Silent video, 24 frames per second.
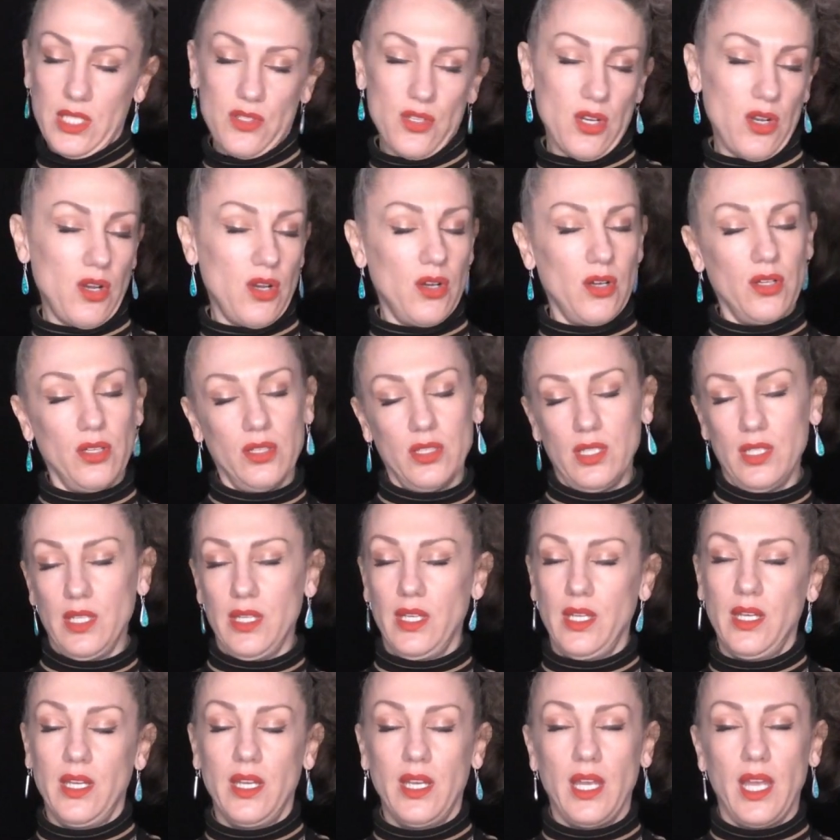tall,
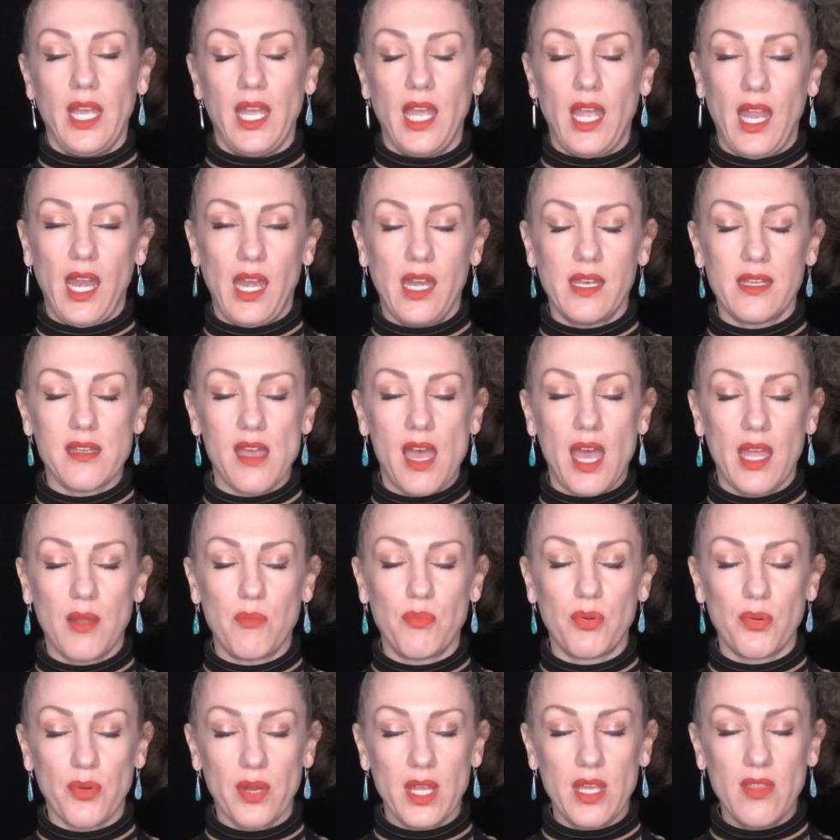and I
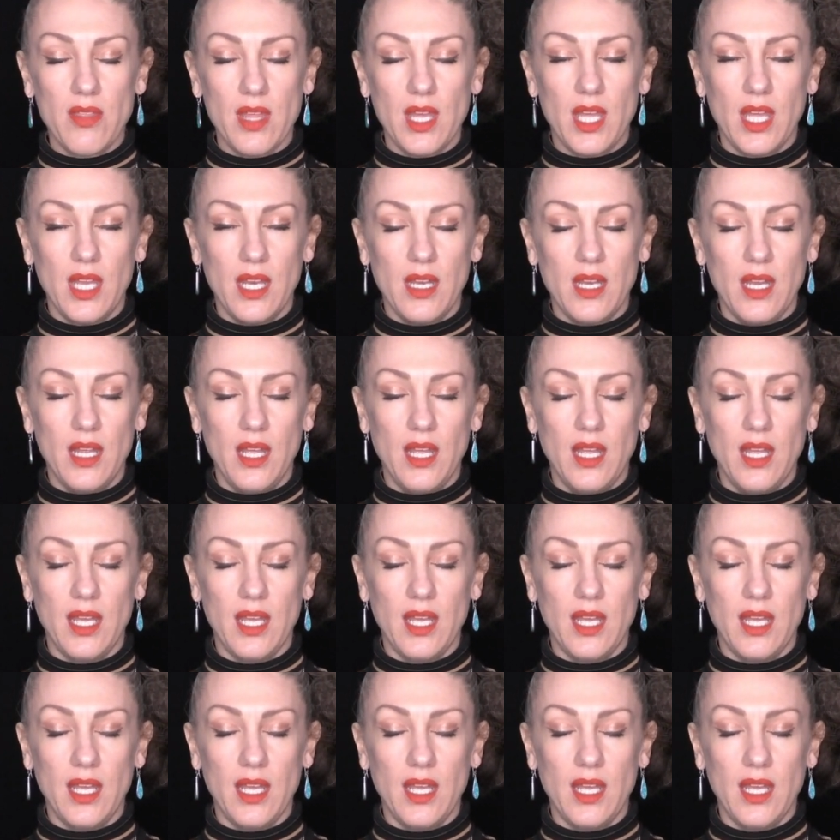breathe in.